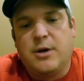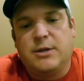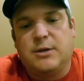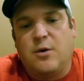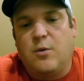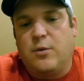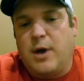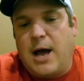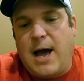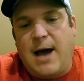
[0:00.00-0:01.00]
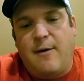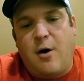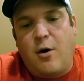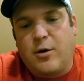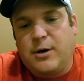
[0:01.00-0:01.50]
So I
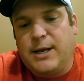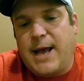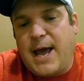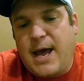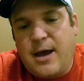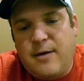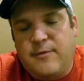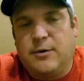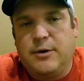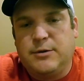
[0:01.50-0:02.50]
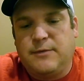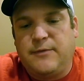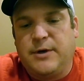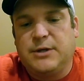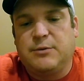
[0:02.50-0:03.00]
hardly ever lose a
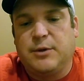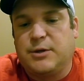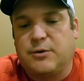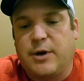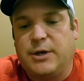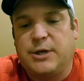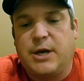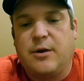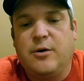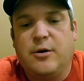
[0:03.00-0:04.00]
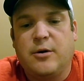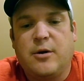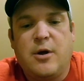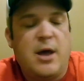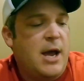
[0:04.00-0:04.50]
fish with a straight shank hook,
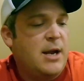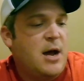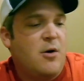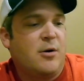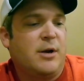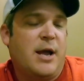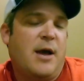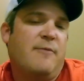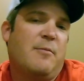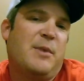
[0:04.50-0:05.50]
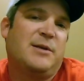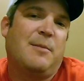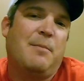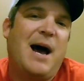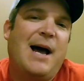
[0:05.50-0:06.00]
and I hardly ever miss a
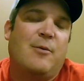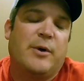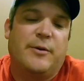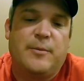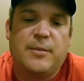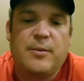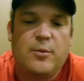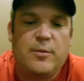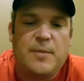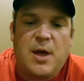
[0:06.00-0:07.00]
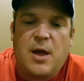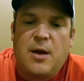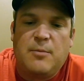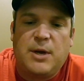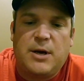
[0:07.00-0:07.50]
bite with them,
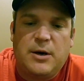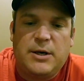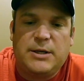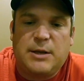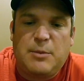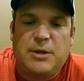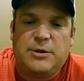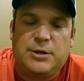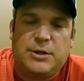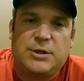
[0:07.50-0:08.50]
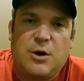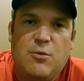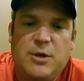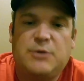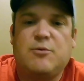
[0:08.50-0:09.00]
because I mean there's just so
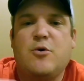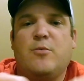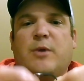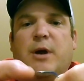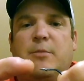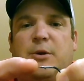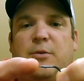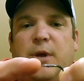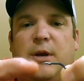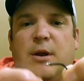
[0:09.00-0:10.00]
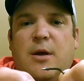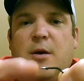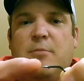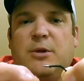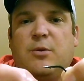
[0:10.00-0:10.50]
much room there between
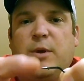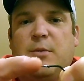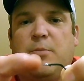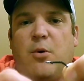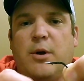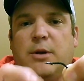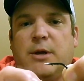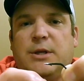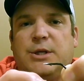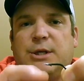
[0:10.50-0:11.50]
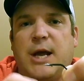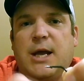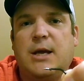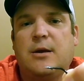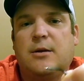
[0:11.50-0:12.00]
the point and the
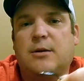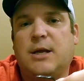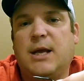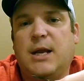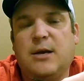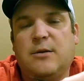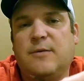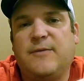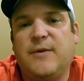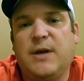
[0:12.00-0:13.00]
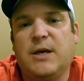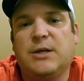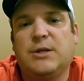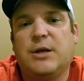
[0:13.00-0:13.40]
shank to get into the fish.